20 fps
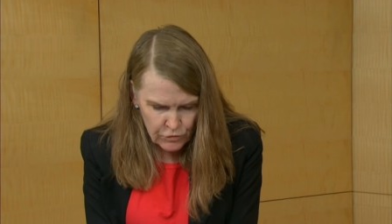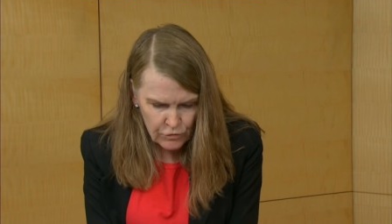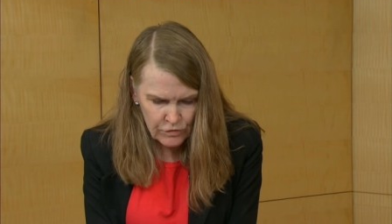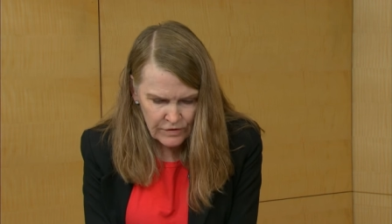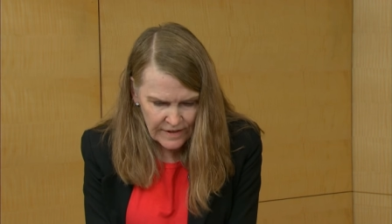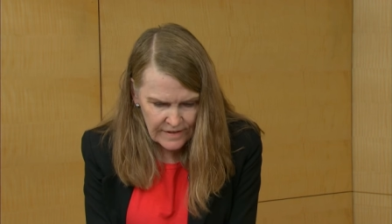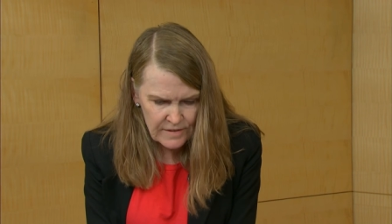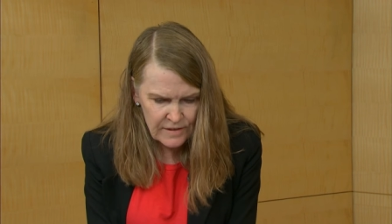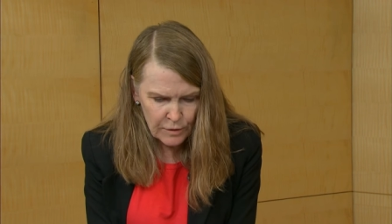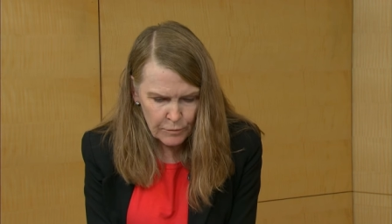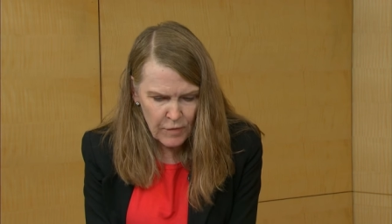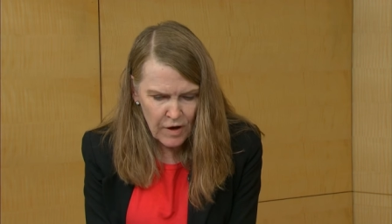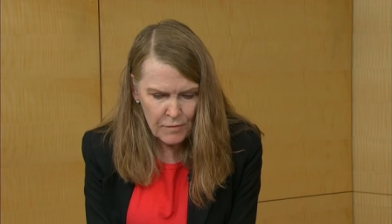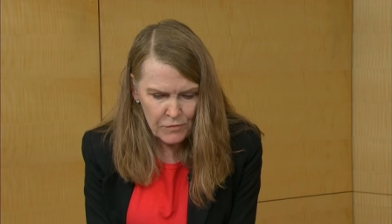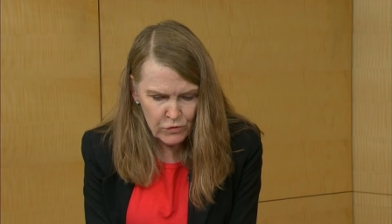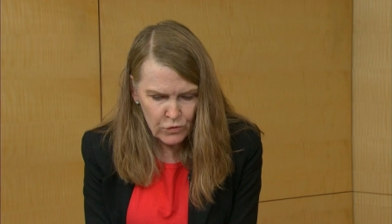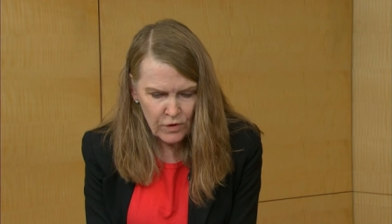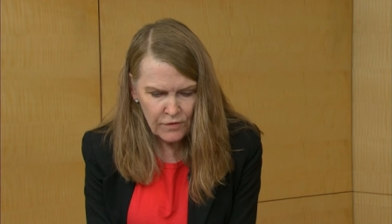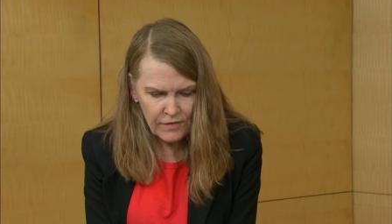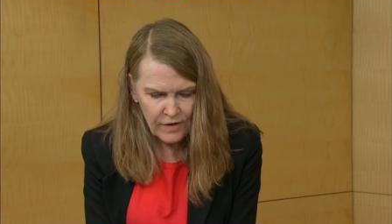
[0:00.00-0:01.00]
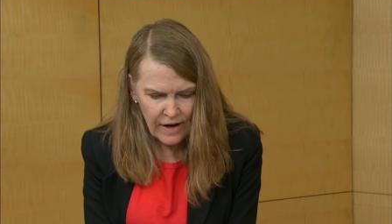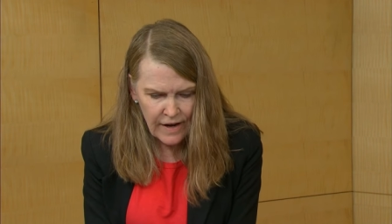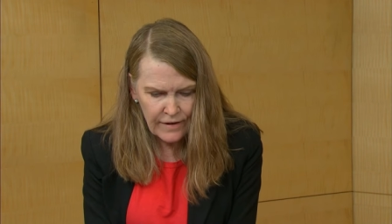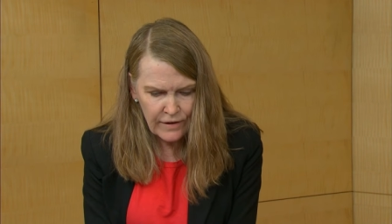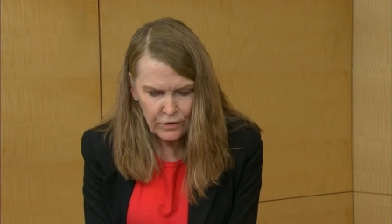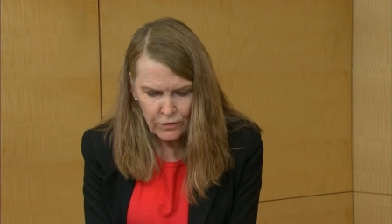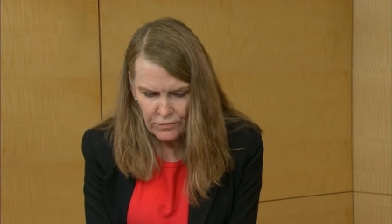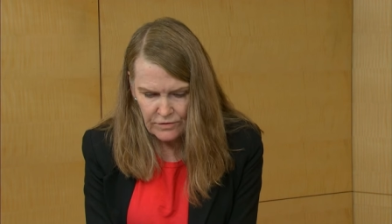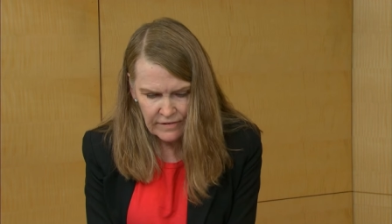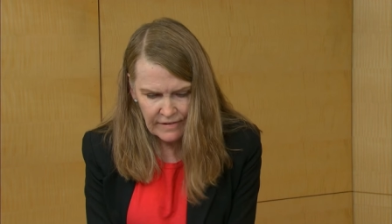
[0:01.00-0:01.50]
testing moms who have
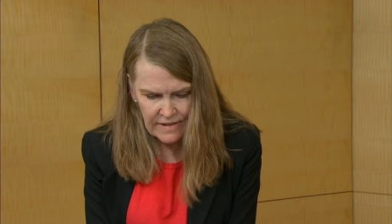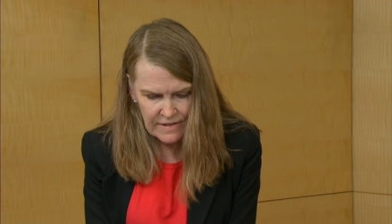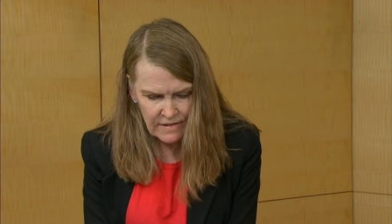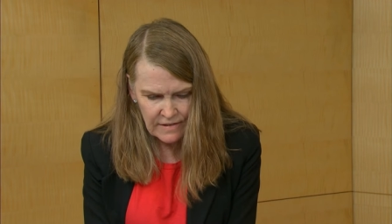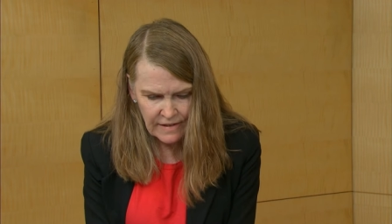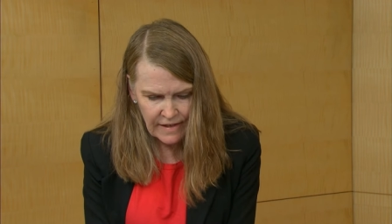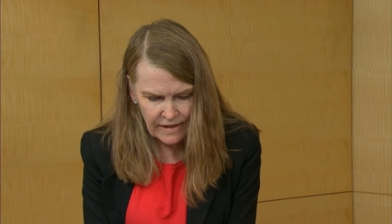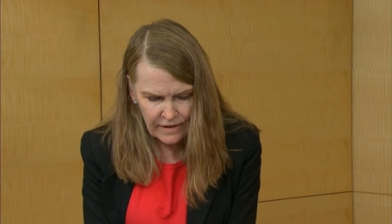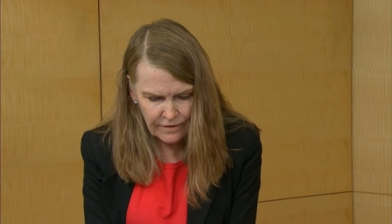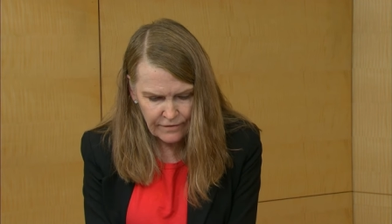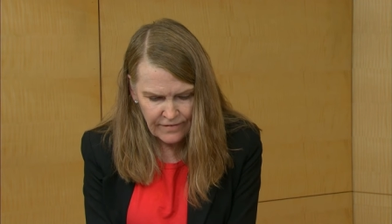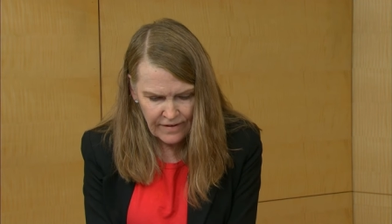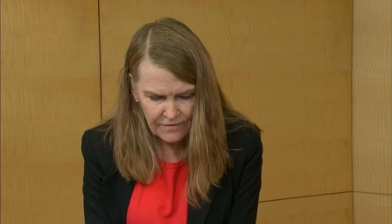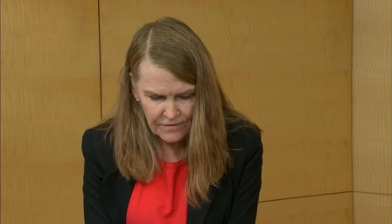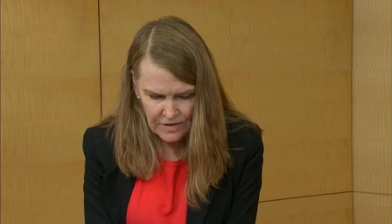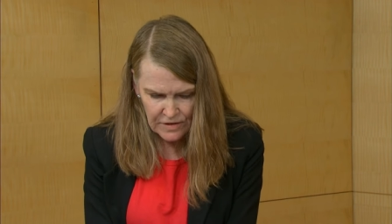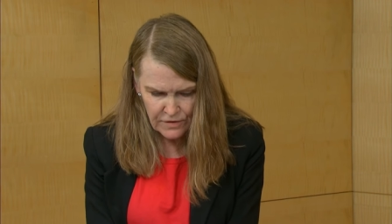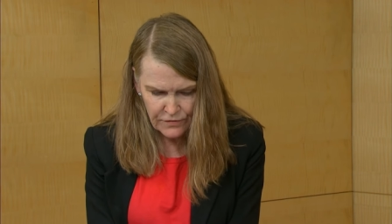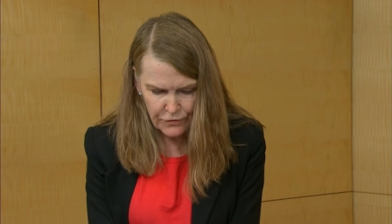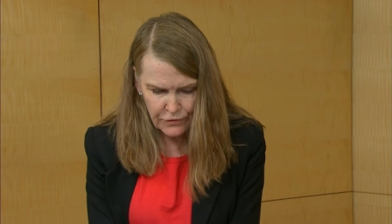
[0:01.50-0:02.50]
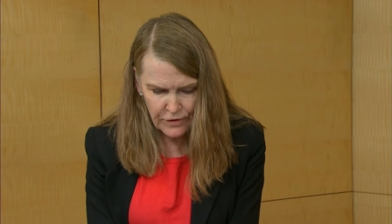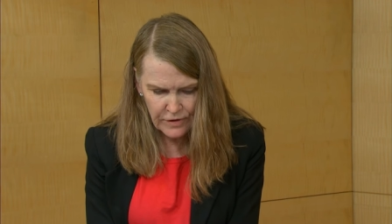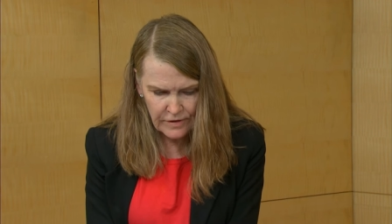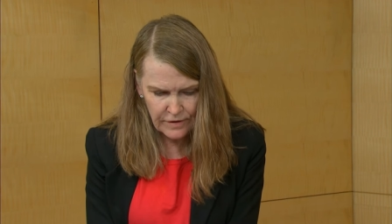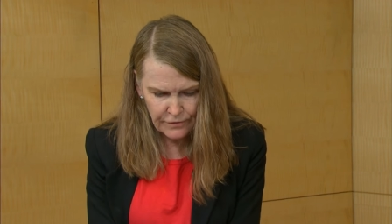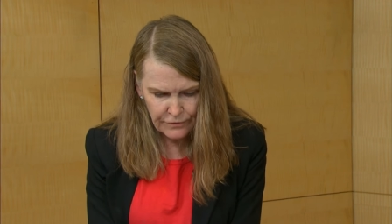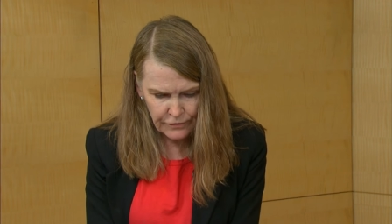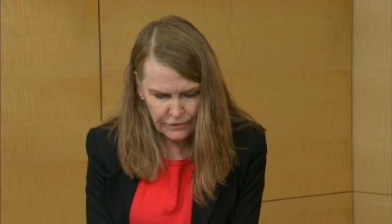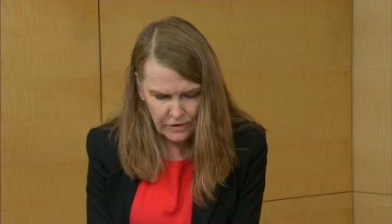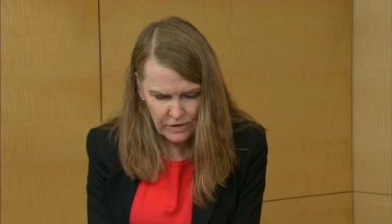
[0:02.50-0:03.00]
IQs less than 85. That's very
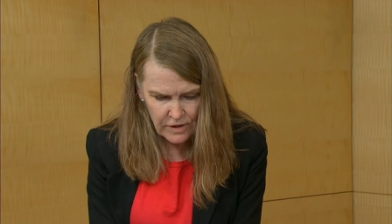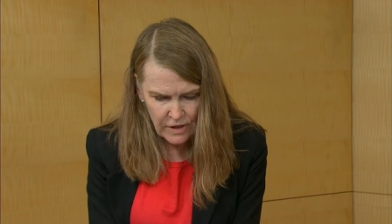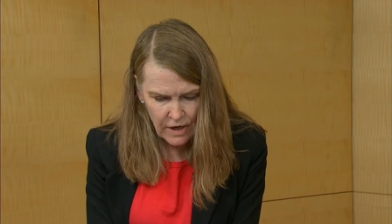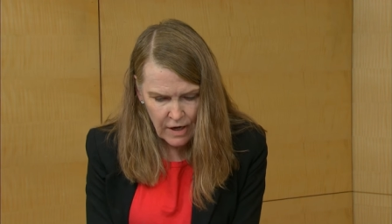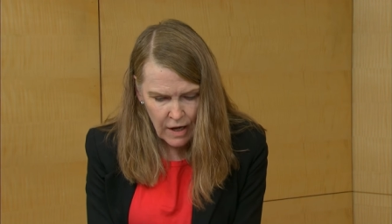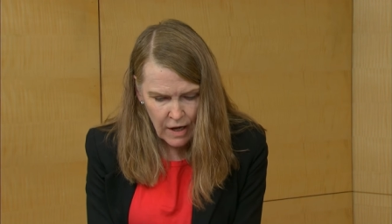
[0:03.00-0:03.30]
different.